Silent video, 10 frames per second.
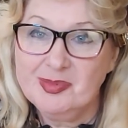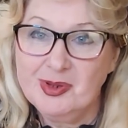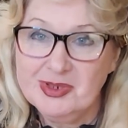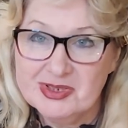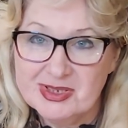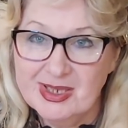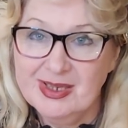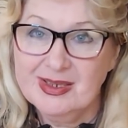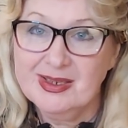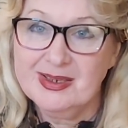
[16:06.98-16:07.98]
Polish
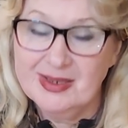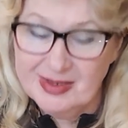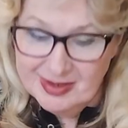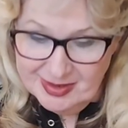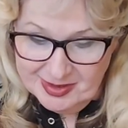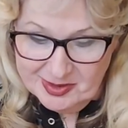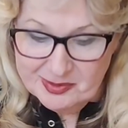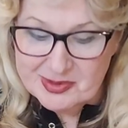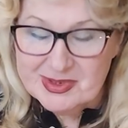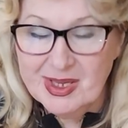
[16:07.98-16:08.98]
king
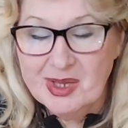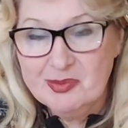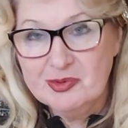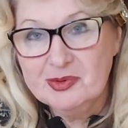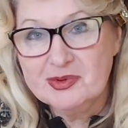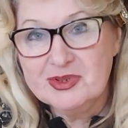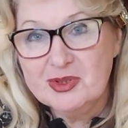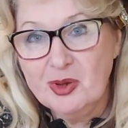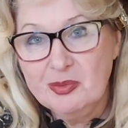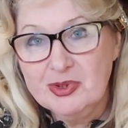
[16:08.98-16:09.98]
was able to
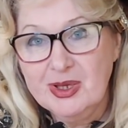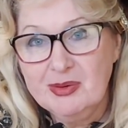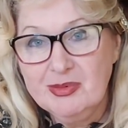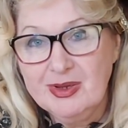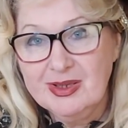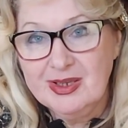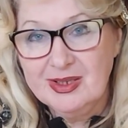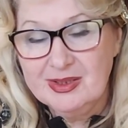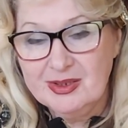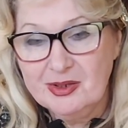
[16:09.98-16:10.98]
stop them
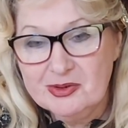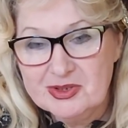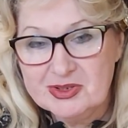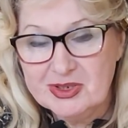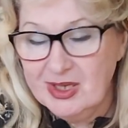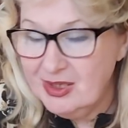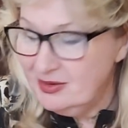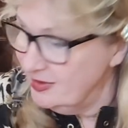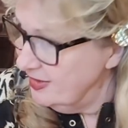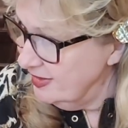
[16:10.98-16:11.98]
in Austria.